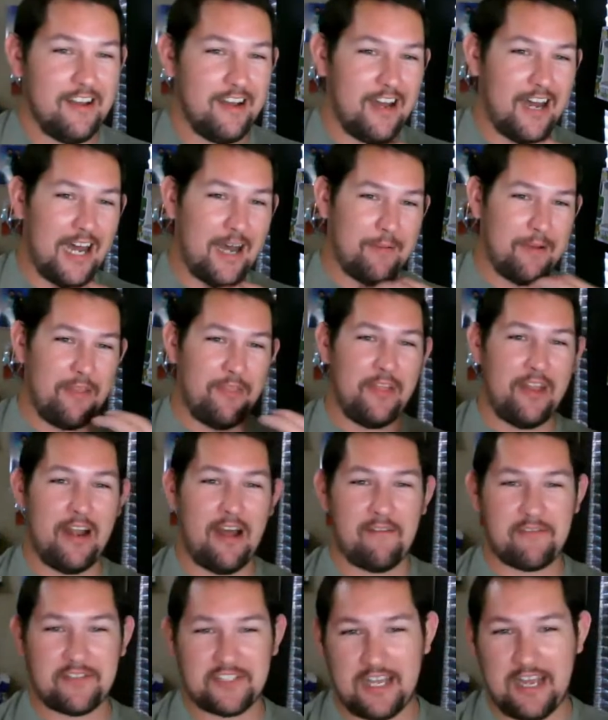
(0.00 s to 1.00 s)
Um, and then
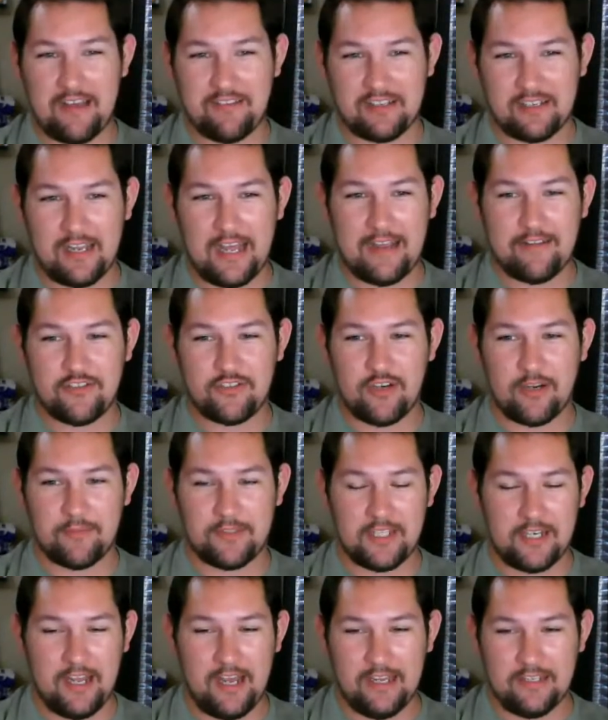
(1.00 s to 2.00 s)
obviously I have a live stream
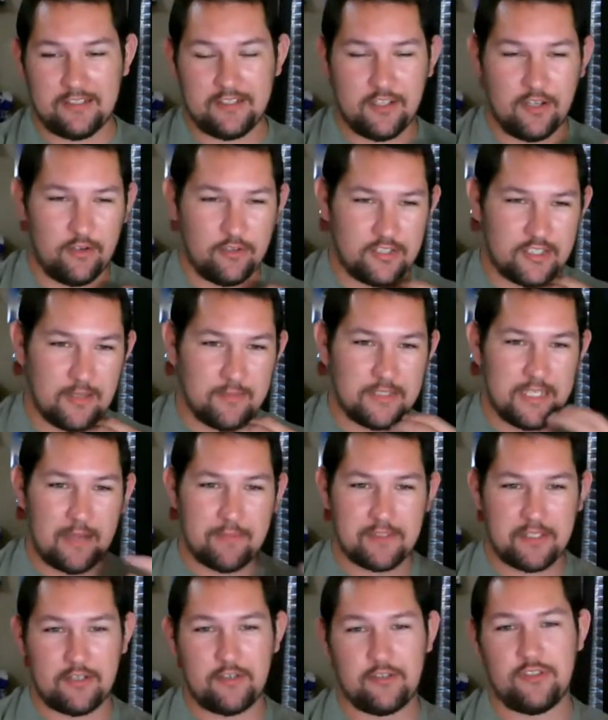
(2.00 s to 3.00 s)
tonight. So
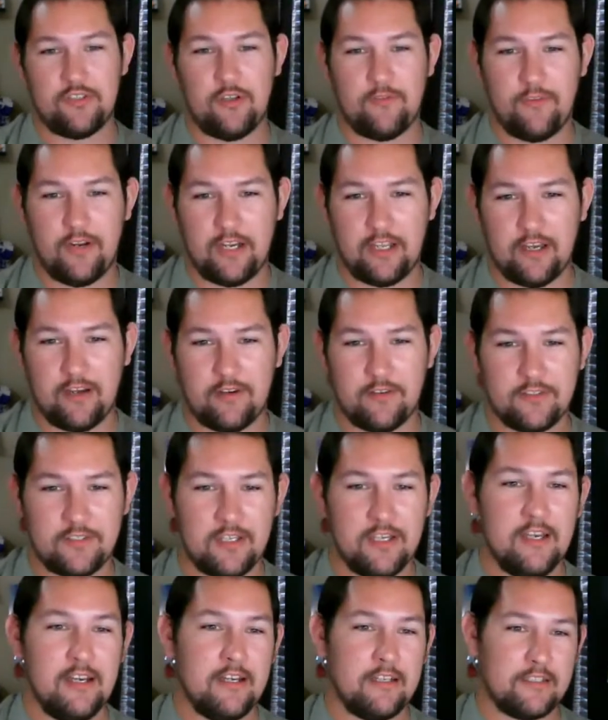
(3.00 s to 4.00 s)
sometimes I'll do two videos.
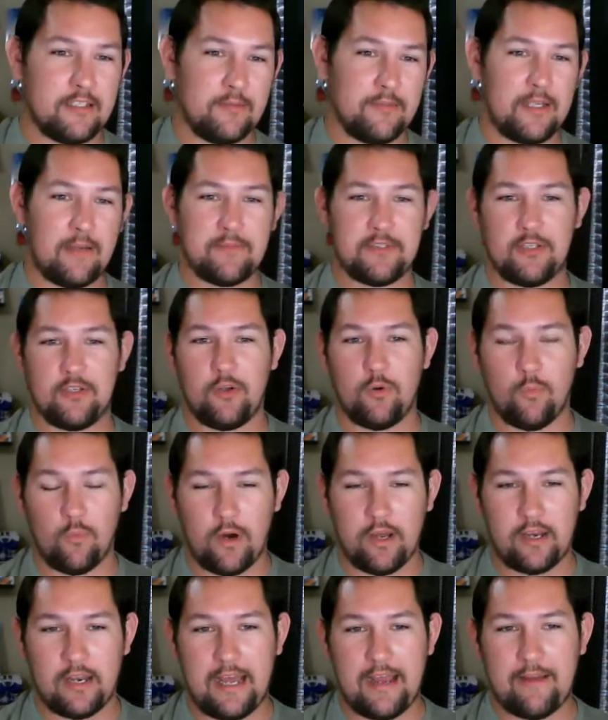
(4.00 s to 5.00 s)
Sometimes I do
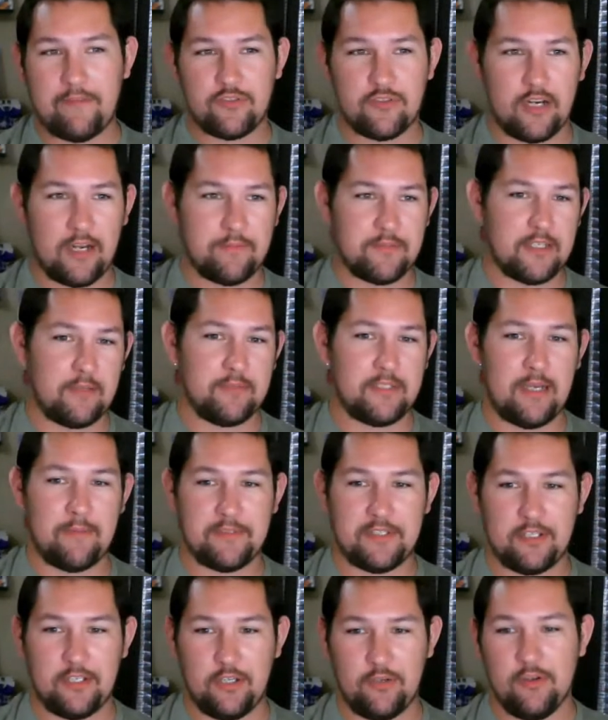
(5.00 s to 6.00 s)
one live stream. Sometimes
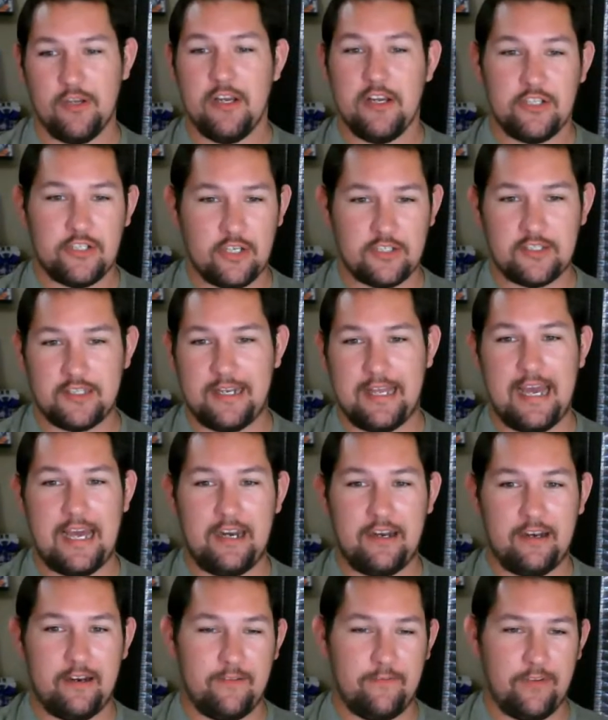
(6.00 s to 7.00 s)
I do just an
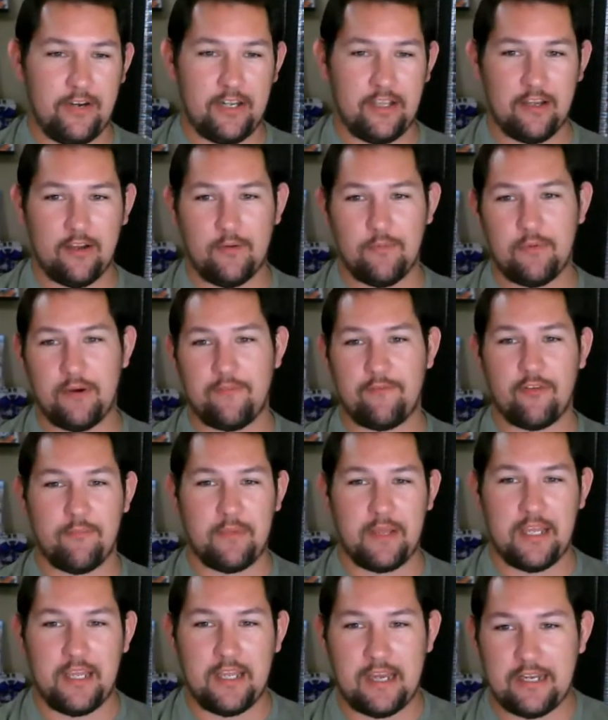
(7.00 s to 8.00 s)
edited video. But for
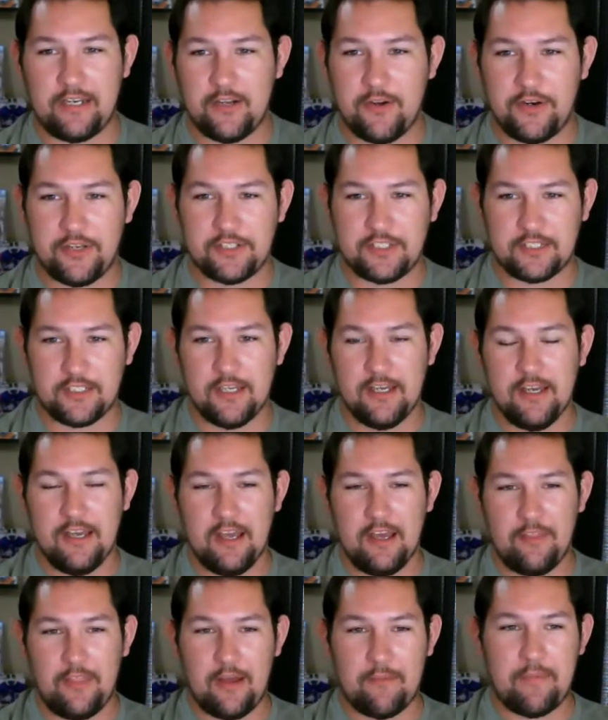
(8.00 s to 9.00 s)
me, I noticed
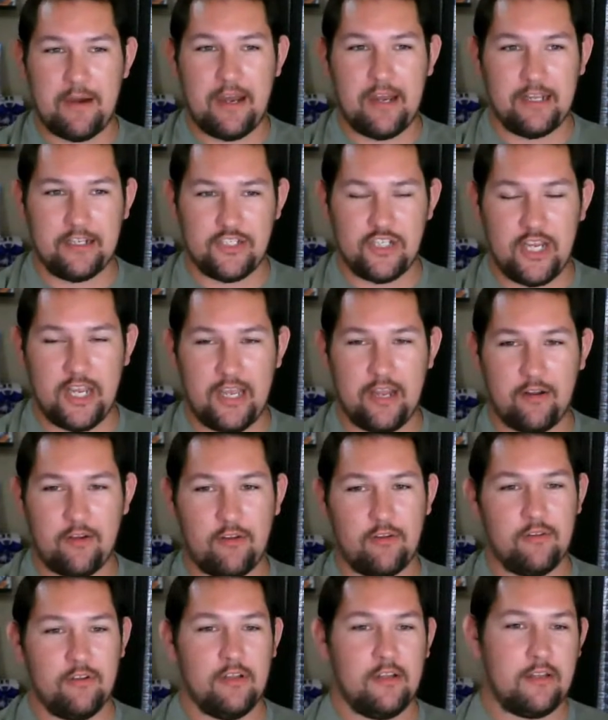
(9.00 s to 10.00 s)
that my
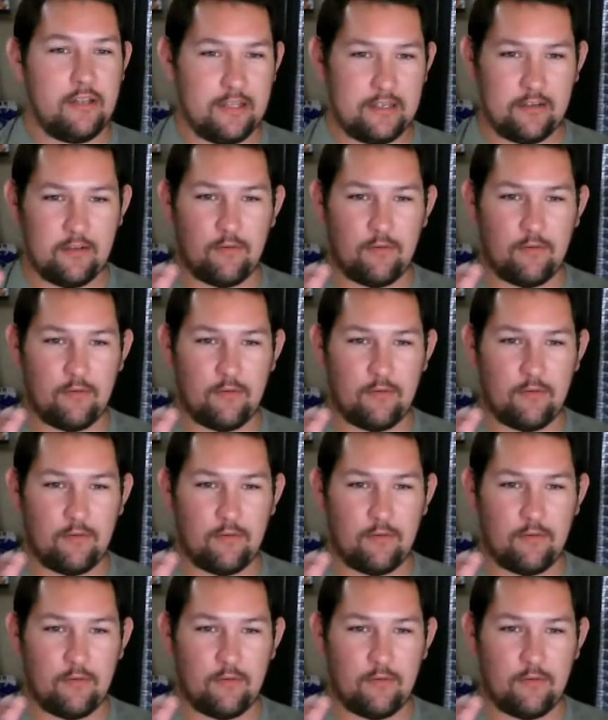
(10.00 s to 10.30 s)
channel like